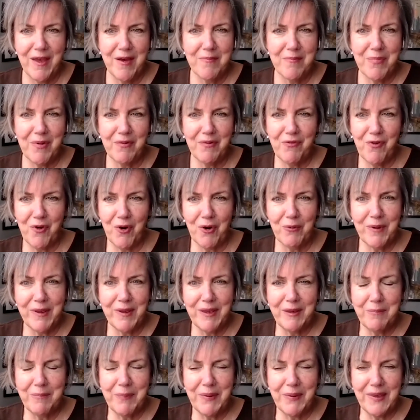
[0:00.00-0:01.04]
Before we
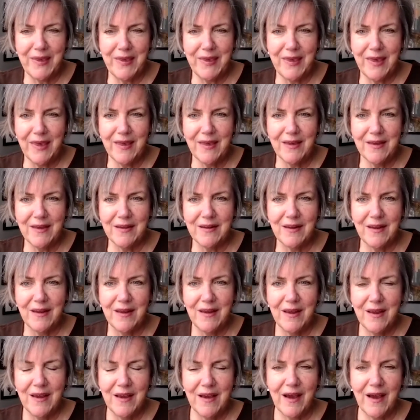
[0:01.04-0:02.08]
begin,
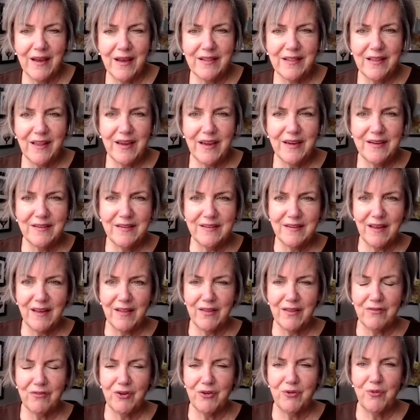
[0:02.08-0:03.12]
I'd like to tell
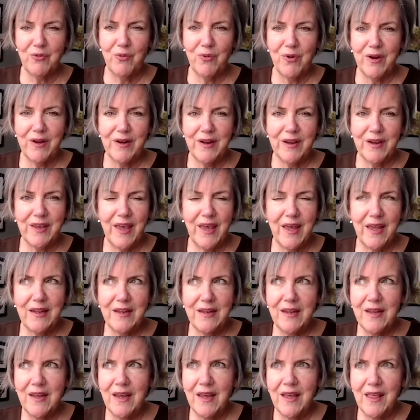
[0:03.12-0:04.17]
everyone
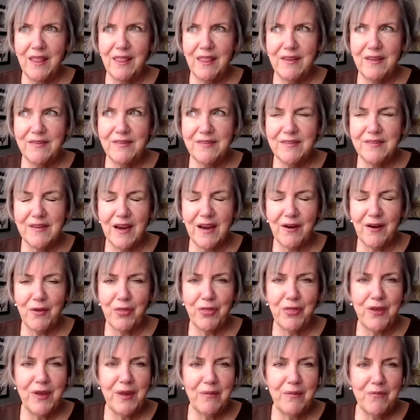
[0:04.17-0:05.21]
again this our
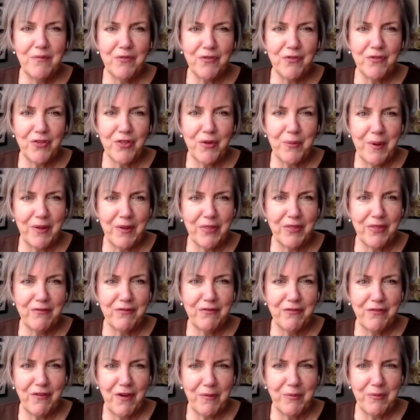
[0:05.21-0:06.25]
theme for the month of
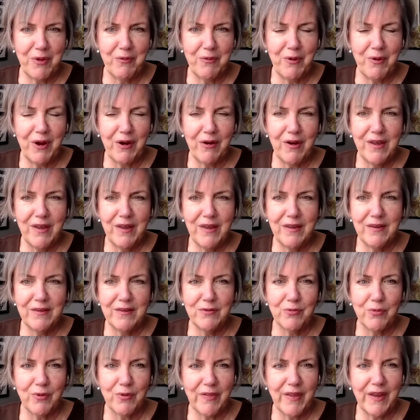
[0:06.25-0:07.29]
February
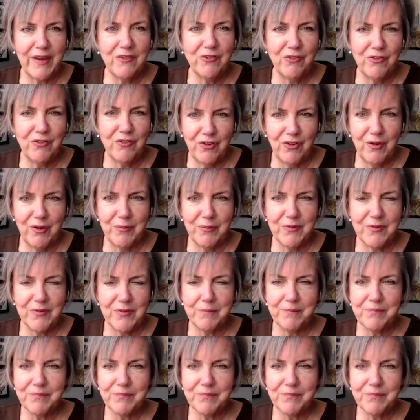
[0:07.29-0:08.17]
is relationships.